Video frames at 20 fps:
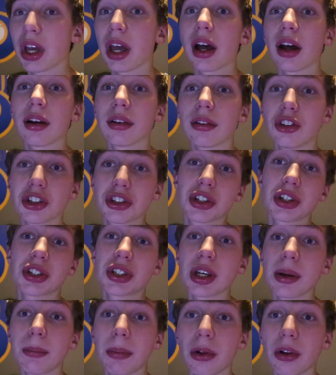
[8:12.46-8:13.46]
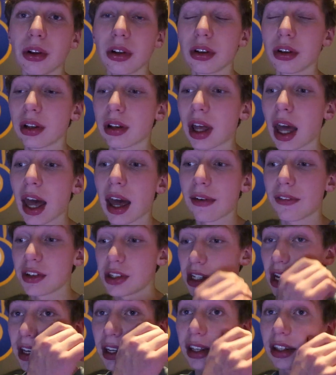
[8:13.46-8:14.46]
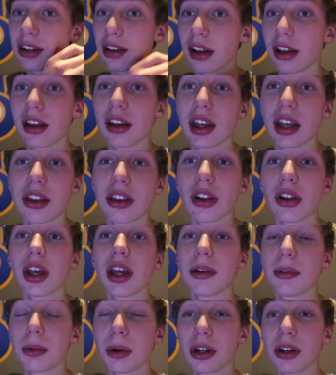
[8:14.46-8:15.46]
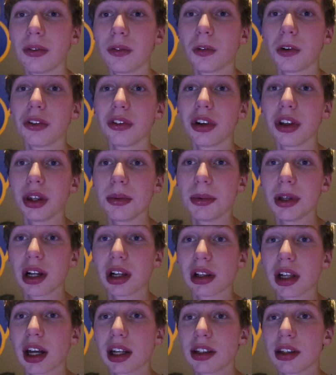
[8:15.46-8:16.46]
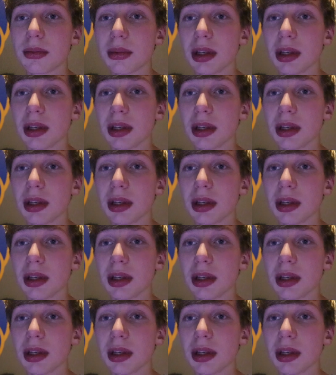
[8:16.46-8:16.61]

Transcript: yeah, just a simple half a second to hit the like button would really mean a lot to